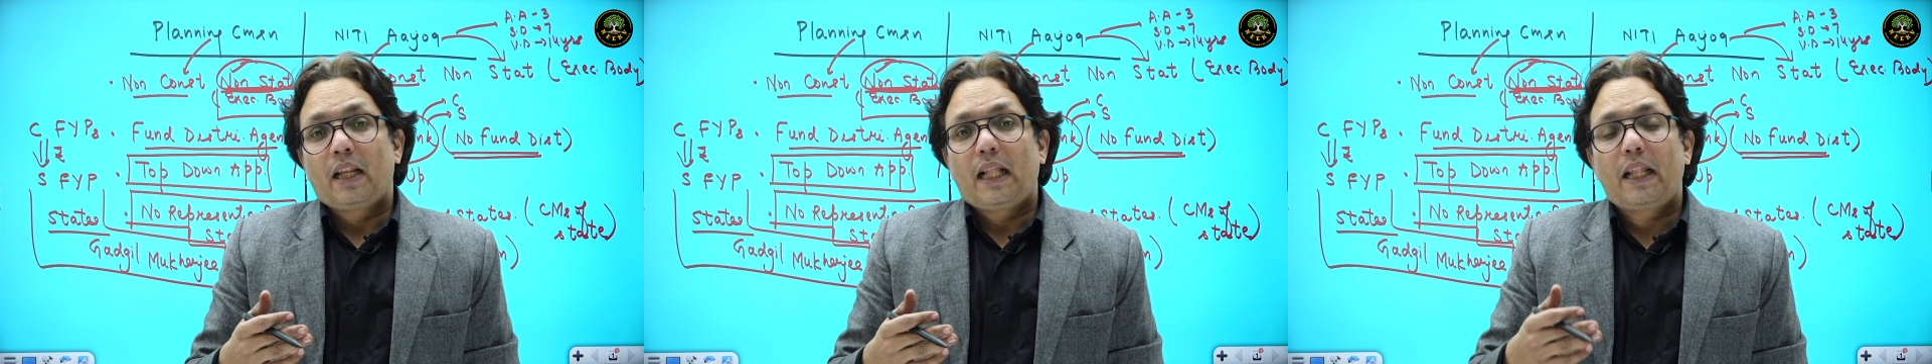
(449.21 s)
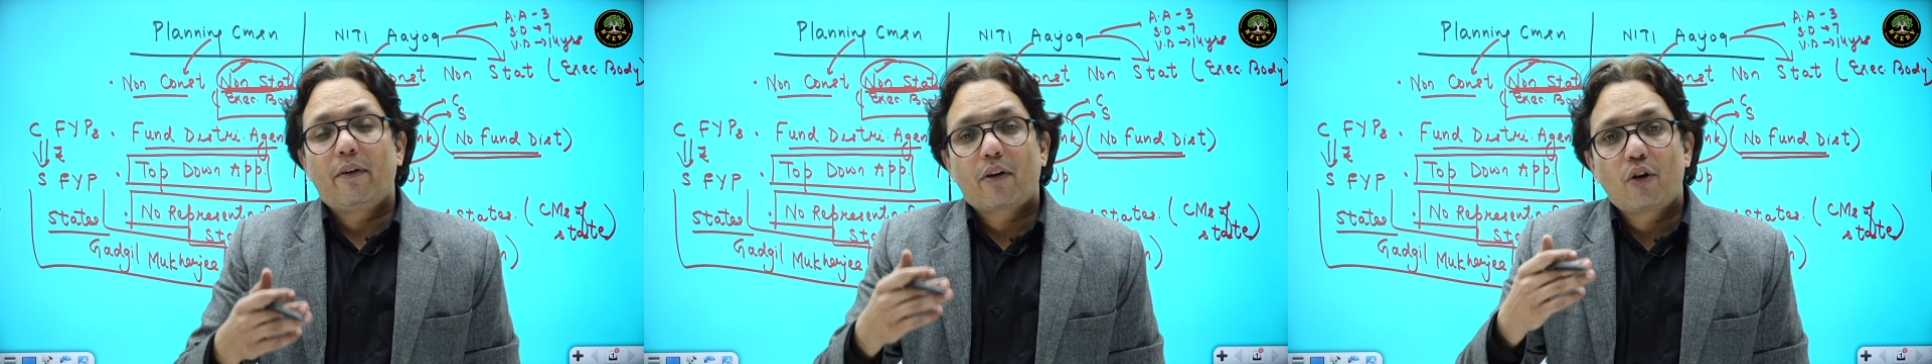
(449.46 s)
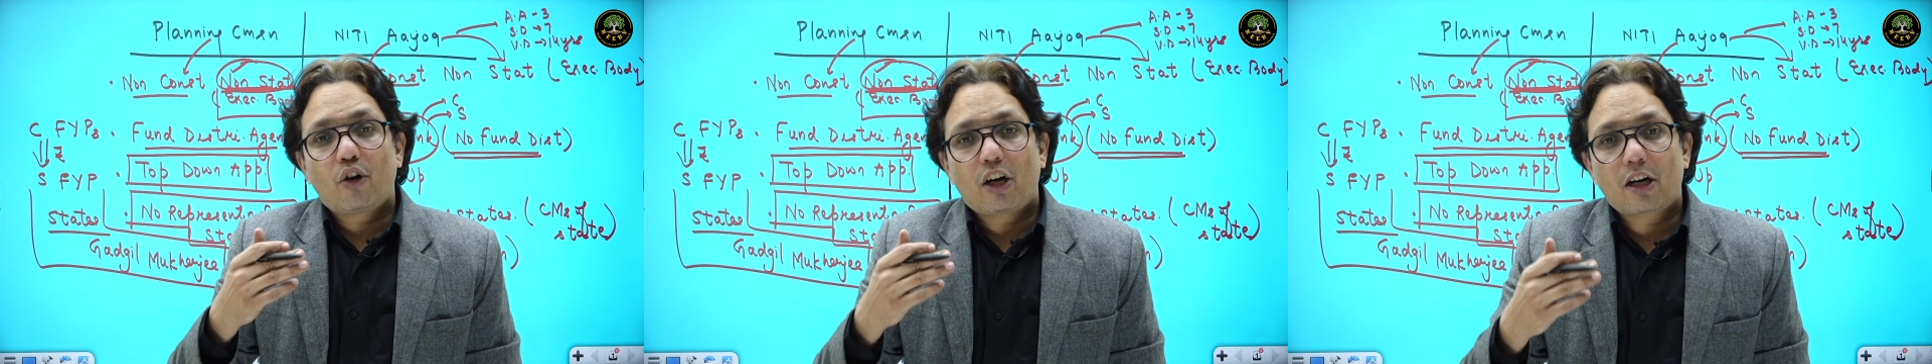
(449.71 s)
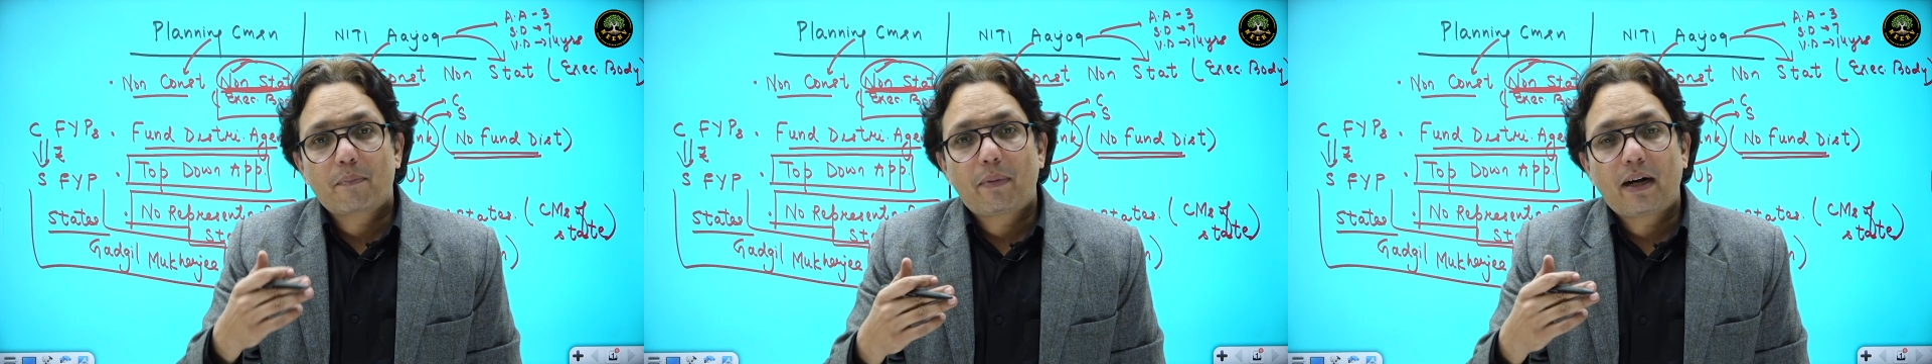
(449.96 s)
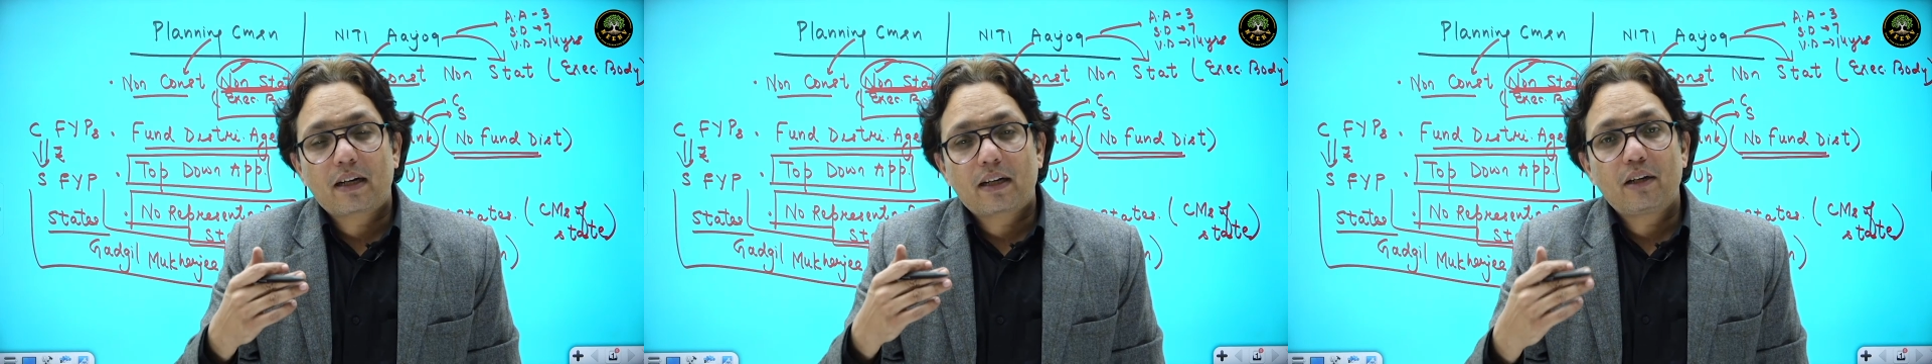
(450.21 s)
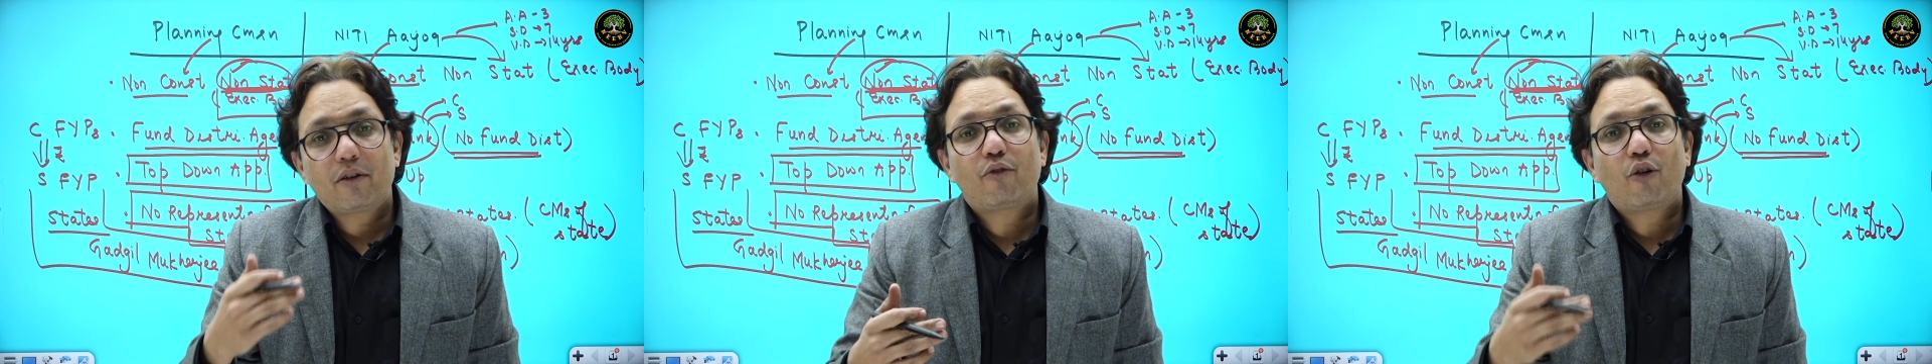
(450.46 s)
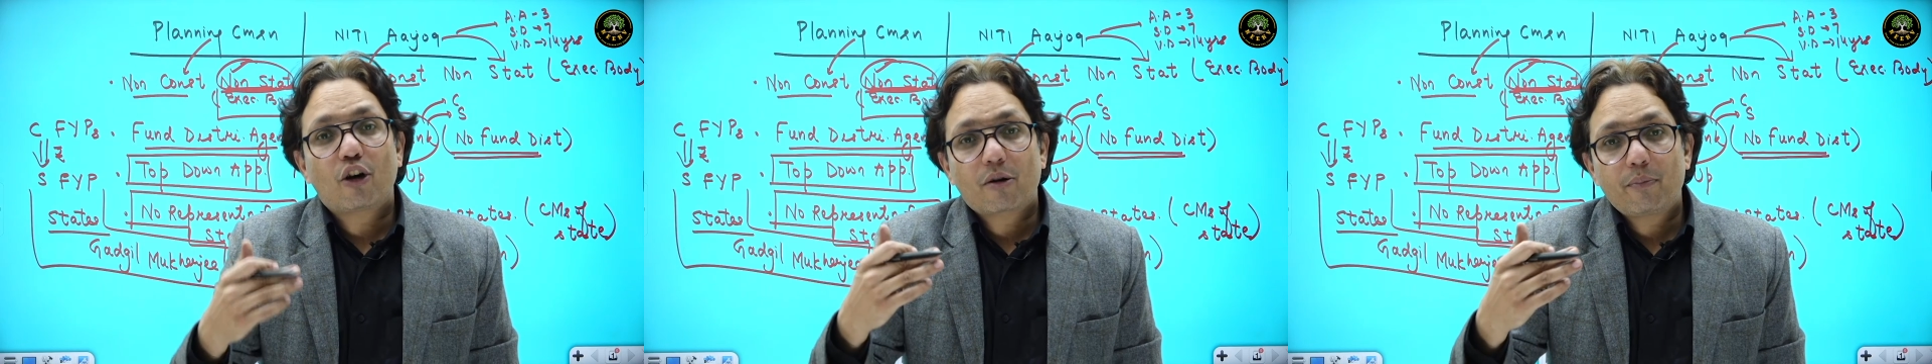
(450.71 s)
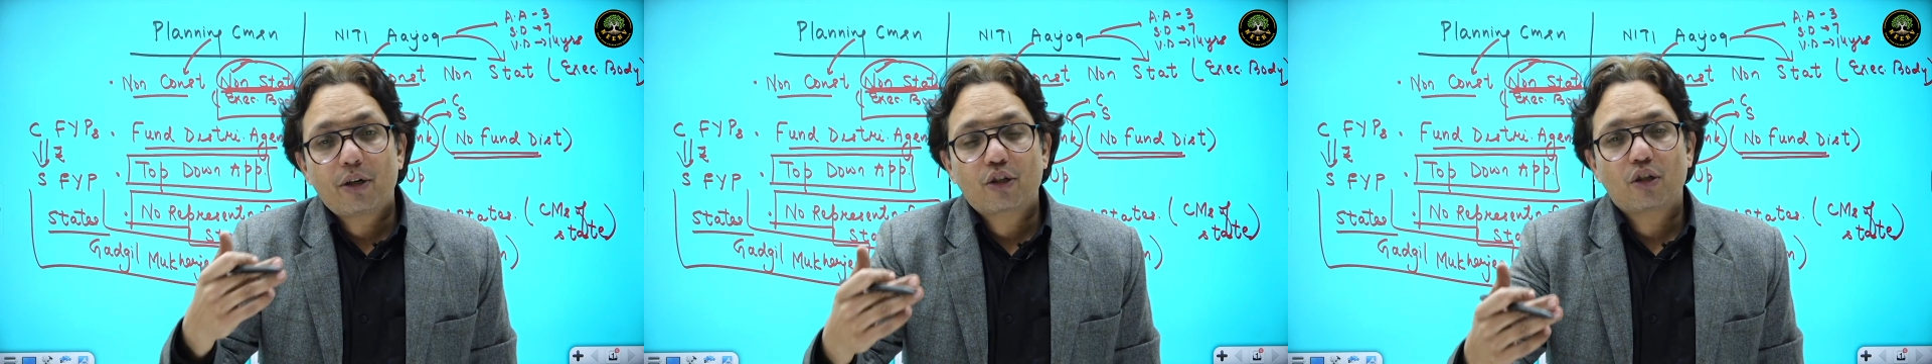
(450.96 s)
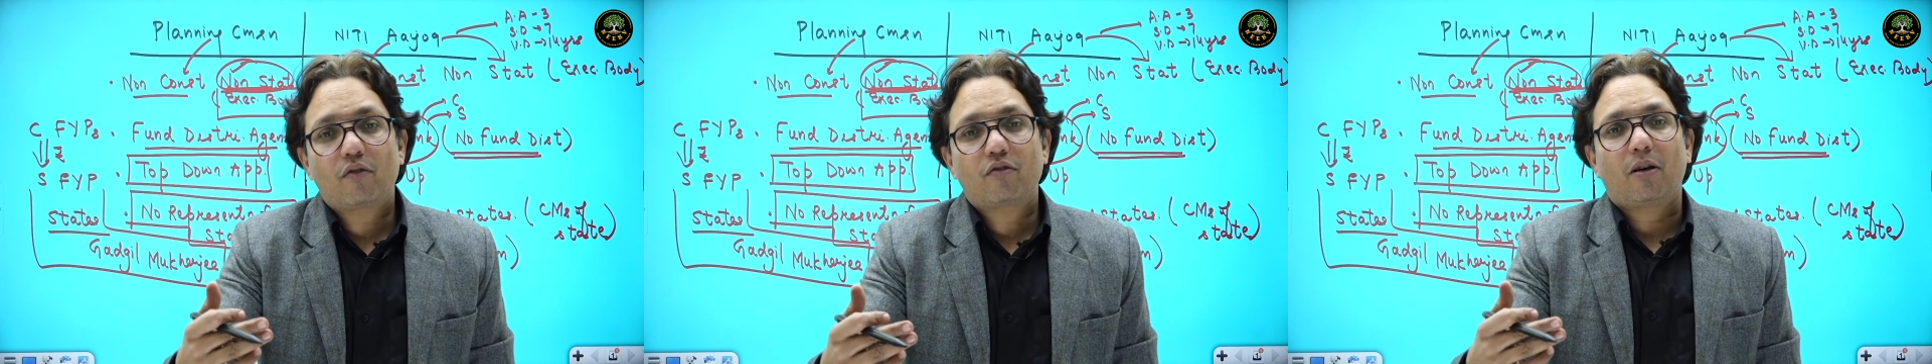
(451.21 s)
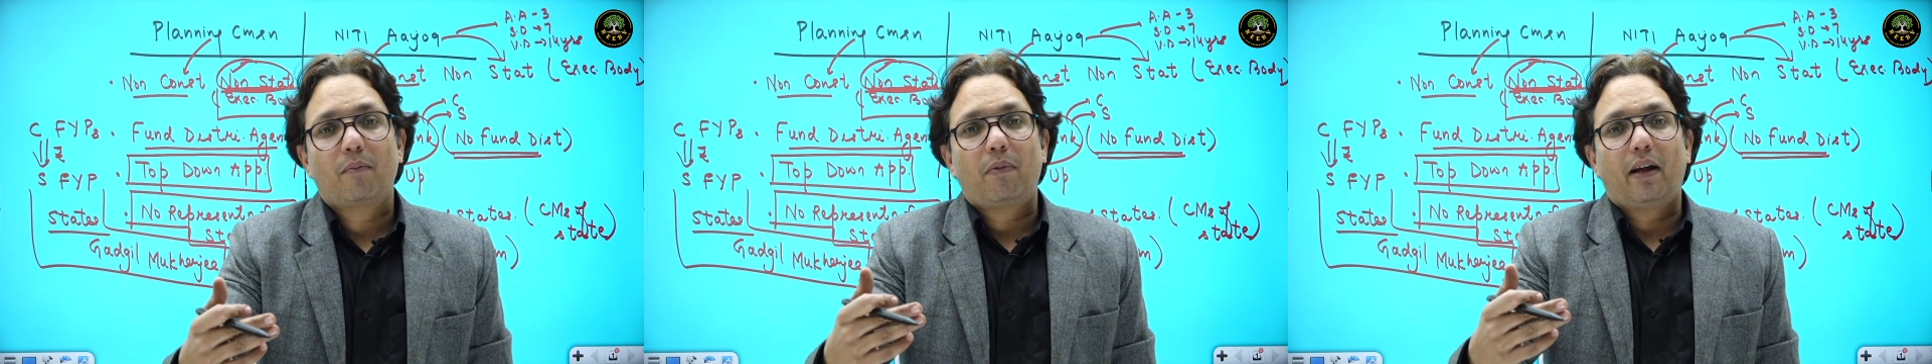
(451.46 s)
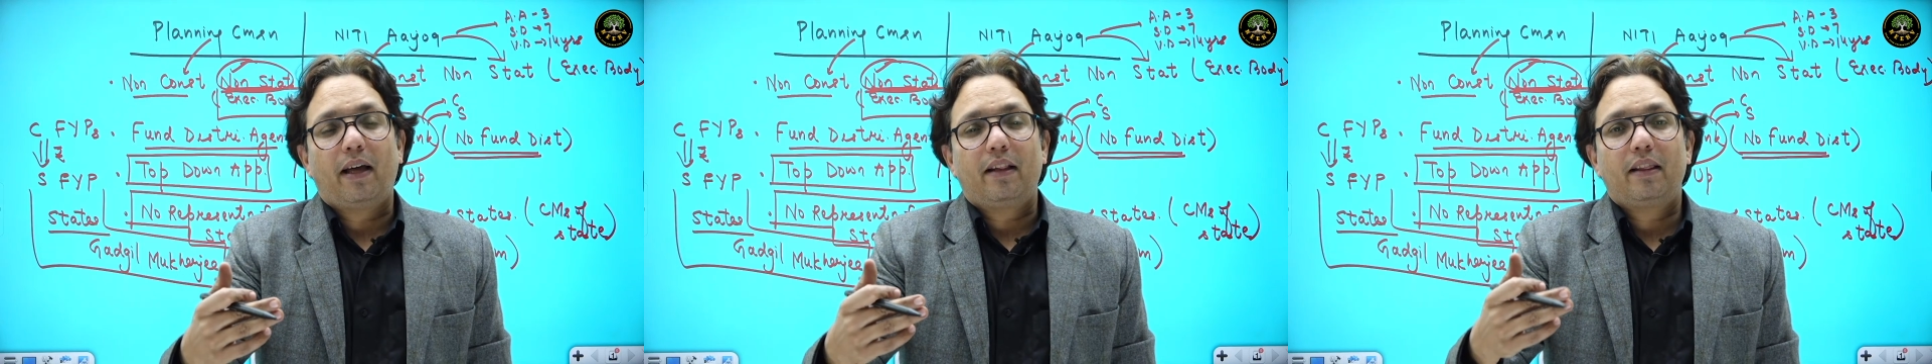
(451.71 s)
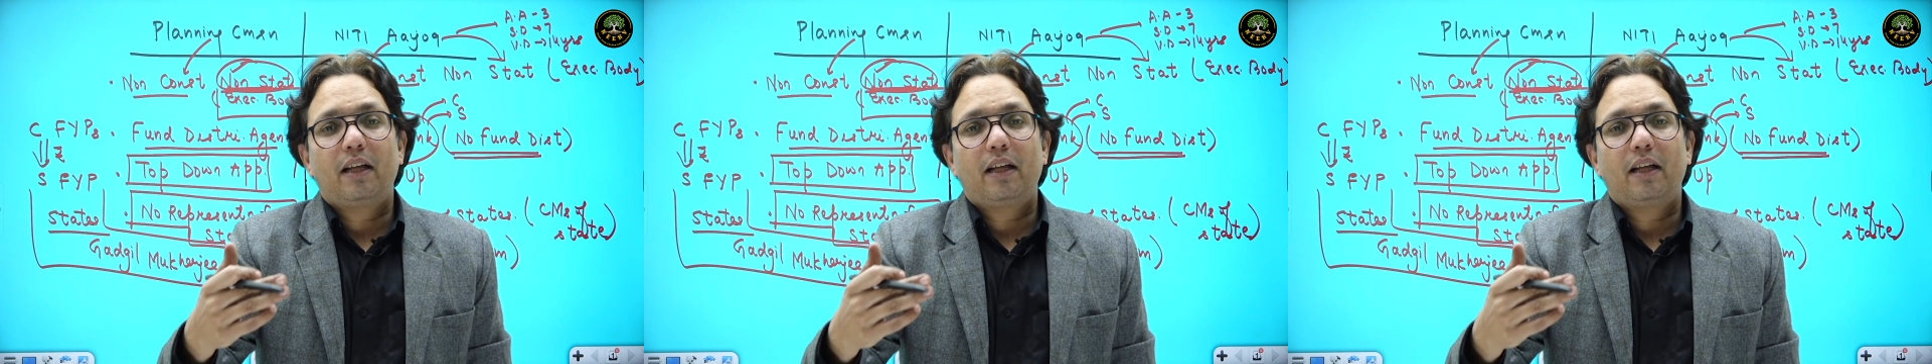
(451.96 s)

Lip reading: They were not part in formation of the plan.